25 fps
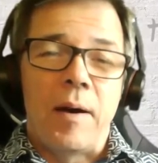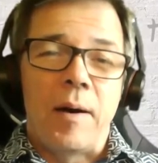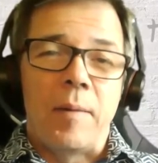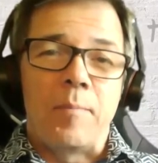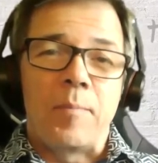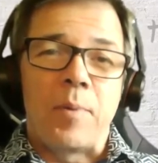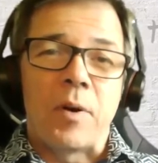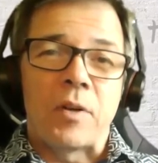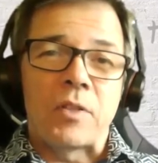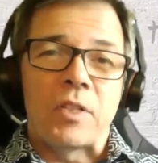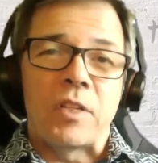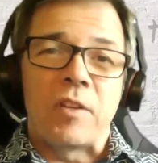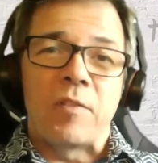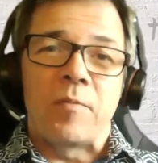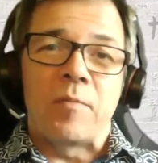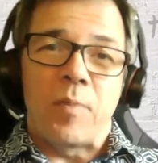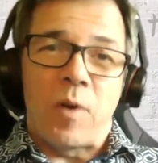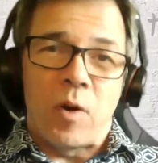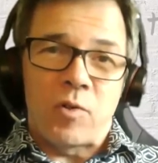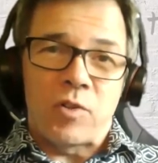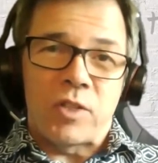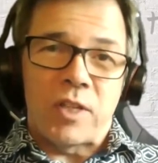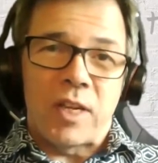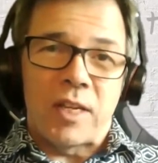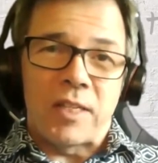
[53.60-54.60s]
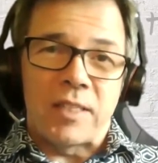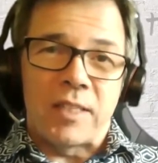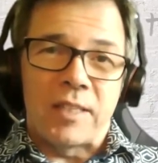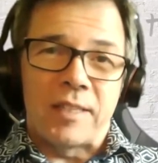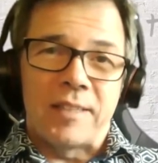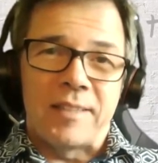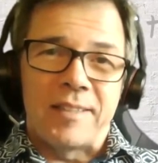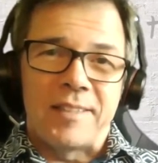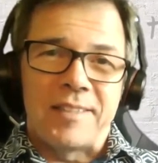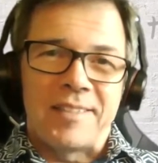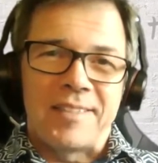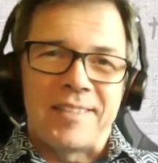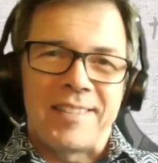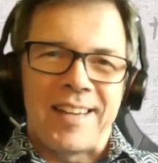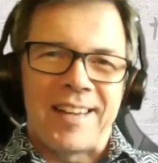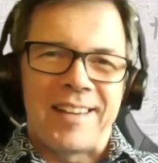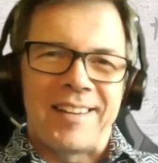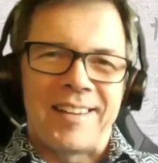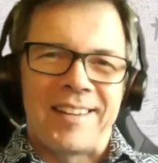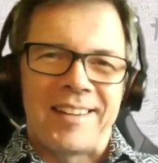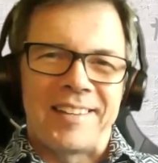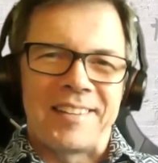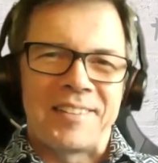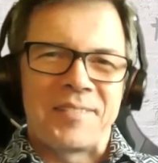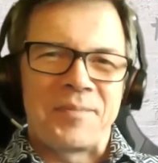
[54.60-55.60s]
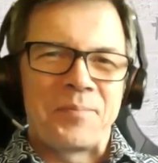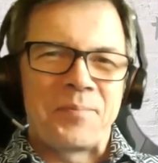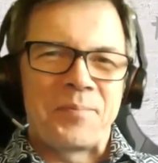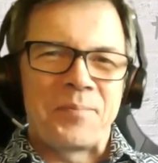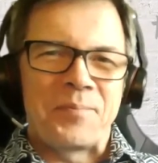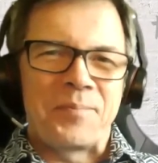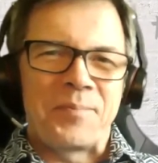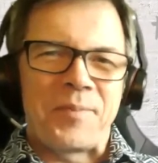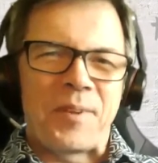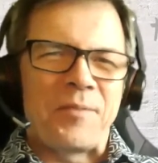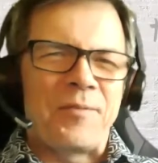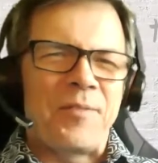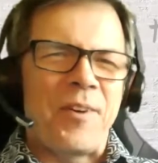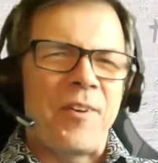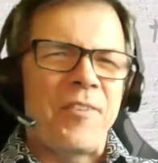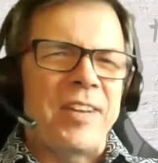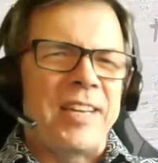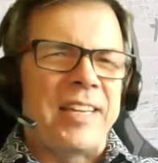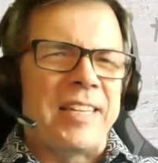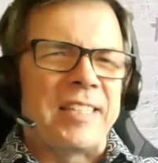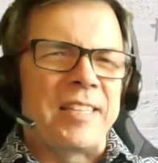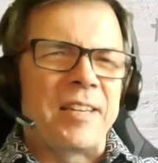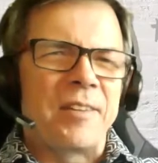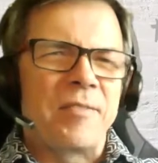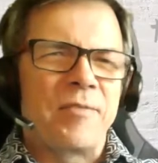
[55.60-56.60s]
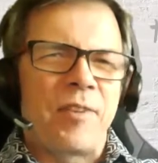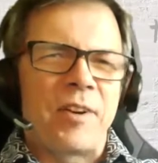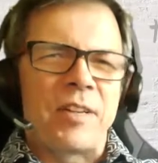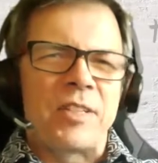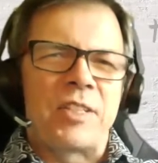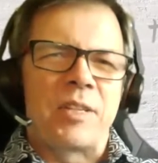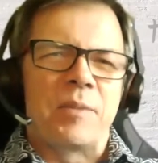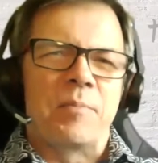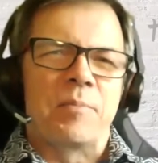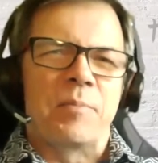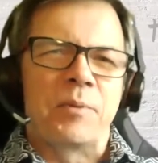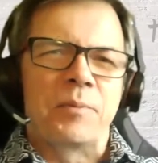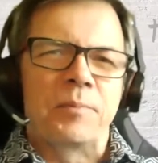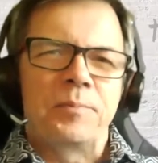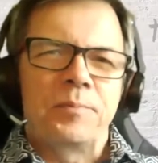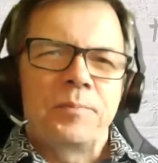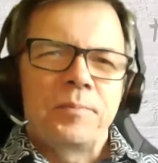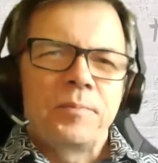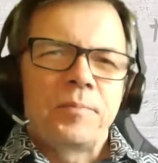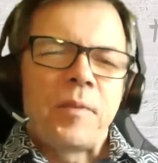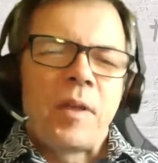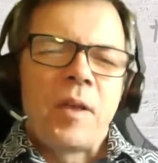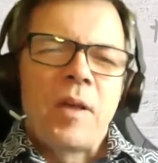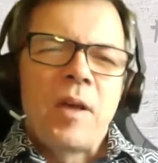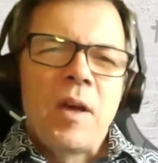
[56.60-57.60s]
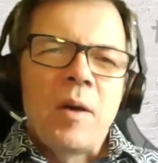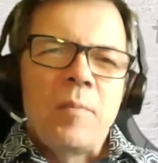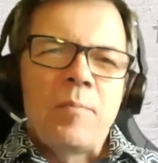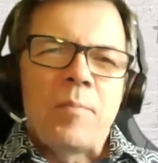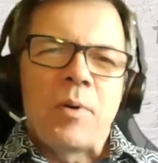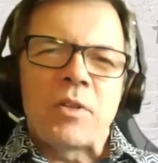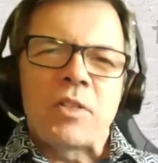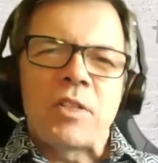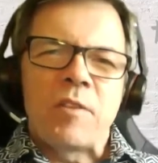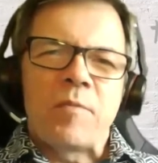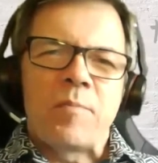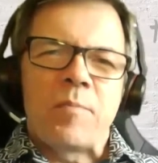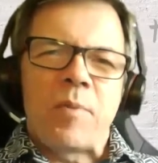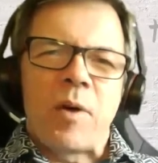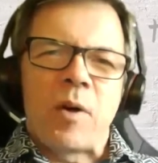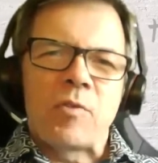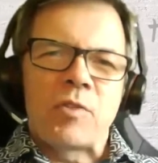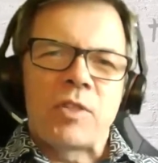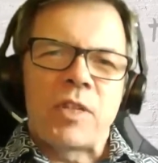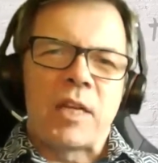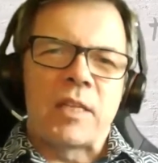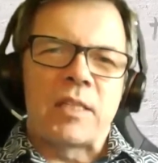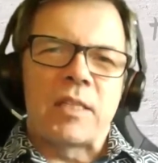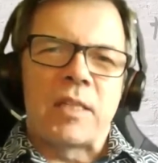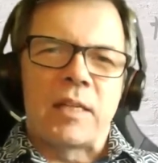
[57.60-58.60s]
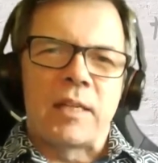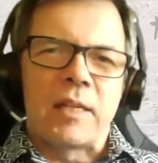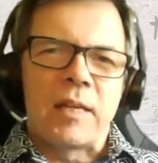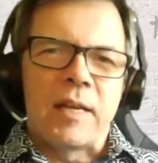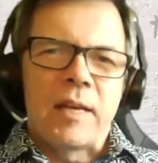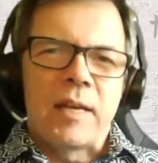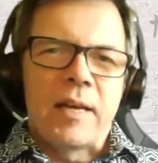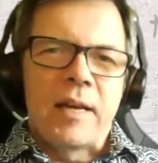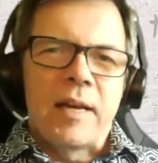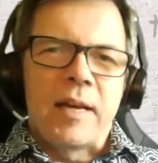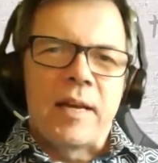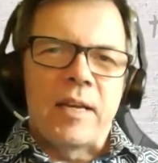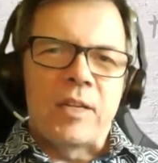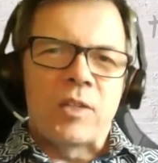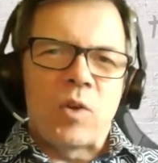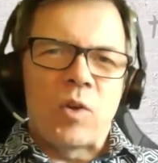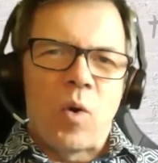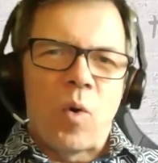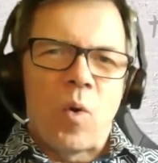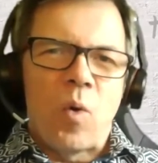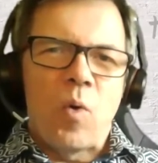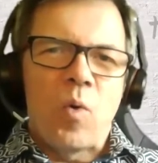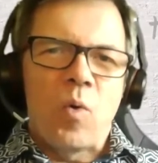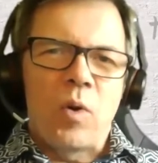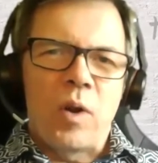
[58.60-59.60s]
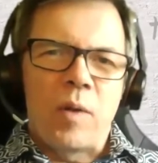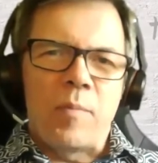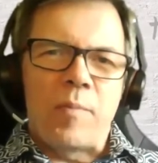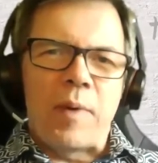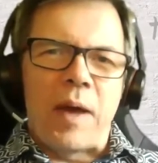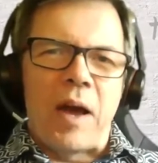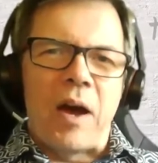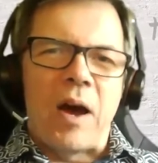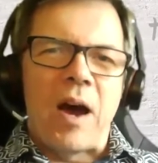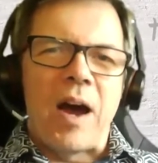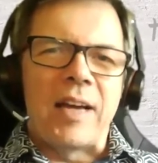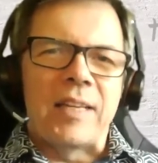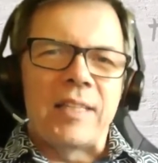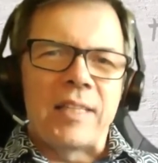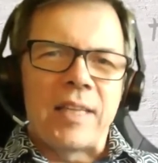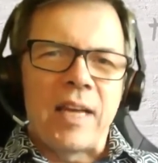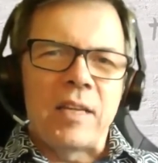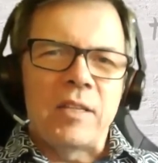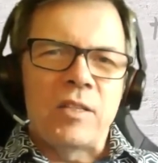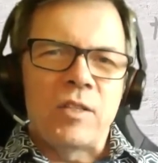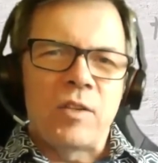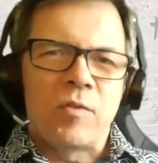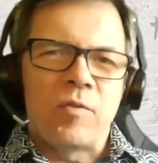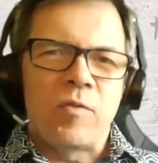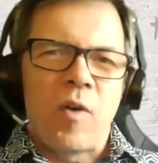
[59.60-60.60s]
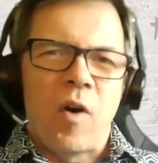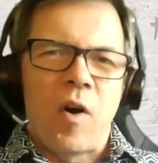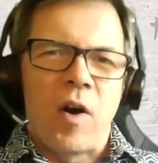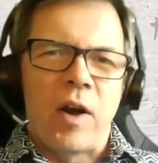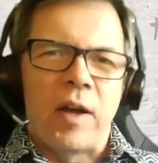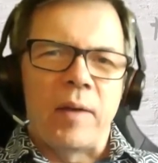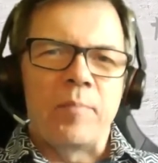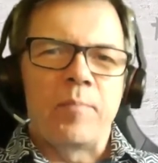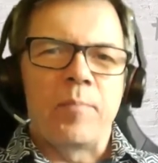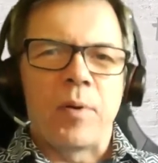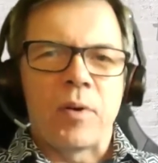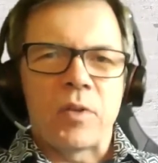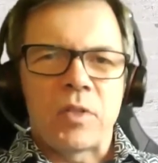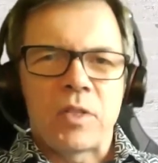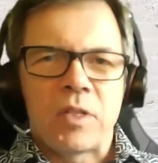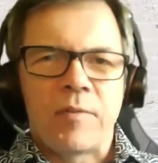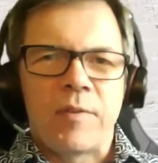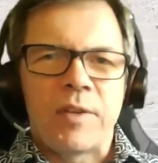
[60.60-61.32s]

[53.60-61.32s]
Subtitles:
positive processing technique. Very easy, very simple. Positive processing is all about identifying positive